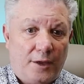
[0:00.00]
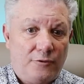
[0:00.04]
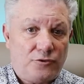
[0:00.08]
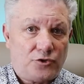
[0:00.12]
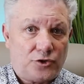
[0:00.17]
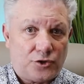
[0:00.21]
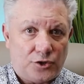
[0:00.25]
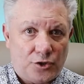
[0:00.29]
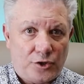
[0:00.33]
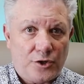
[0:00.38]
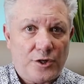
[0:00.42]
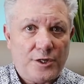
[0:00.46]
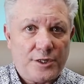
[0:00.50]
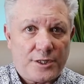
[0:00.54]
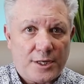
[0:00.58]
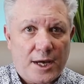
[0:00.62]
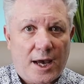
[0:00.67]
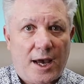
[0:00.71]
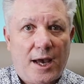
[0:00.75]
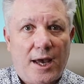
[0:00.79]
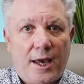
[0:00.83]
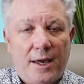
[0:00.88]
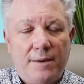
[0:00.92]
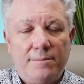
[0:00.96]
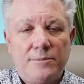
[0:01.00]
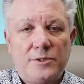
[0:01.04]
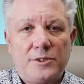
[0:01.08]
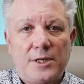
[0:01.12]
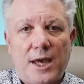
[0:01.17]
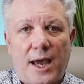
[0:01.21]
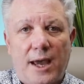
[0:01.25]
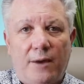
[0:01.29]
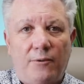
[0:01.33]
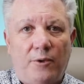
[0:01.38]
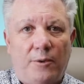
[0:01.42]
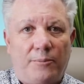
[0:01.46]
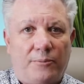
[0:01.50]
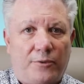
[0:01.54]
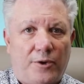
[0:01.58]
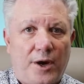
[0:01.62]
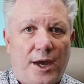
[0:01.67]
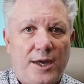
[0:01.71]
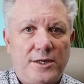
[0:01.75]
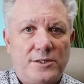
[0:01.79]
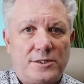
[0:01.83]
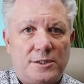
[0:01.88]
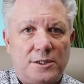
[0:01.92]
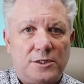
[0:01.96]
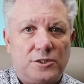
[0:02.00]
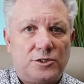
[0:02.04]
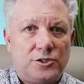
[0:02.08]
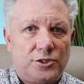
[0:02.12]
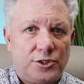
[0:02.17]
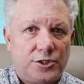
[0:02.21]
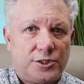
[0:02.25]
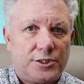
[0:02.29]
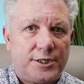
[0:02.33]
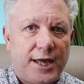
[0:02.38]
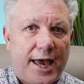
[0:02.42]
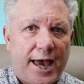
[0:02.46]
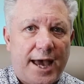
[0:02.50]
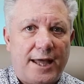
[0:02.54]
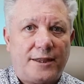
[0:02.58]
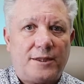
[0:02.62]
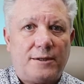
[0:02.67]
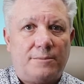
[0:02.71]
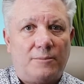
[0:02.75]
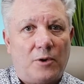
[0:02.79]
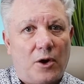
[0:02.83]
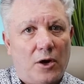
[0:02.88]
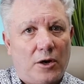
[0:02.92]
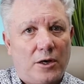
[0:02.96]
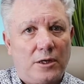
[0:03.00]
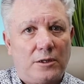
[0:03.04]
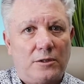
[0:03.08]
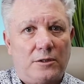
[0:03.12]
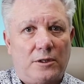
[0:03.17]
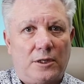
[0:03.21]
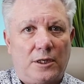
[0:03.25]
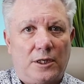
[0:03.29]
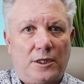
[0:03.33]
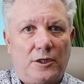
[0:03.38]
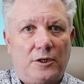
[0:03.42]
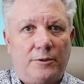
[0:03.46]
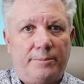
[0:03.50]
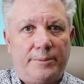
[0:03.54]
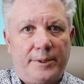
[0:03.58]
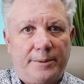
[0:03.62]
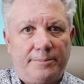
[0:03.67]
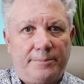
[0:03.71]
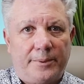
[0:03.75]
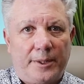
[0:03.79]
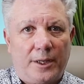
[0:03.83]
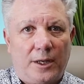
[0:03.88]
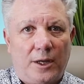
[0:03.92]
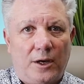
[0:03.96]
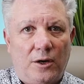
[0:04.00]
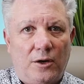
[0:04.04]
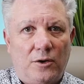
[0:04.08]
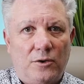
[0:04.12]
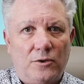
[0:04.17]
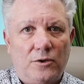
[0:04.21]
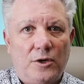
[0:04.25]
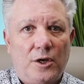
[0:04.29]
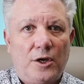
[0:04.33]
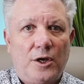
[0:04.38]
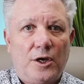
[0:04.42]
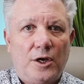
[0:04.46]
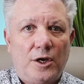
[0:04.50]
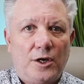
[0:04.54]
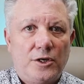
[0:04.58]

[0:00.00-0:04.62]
certain times I will price it just at the market or a little bit below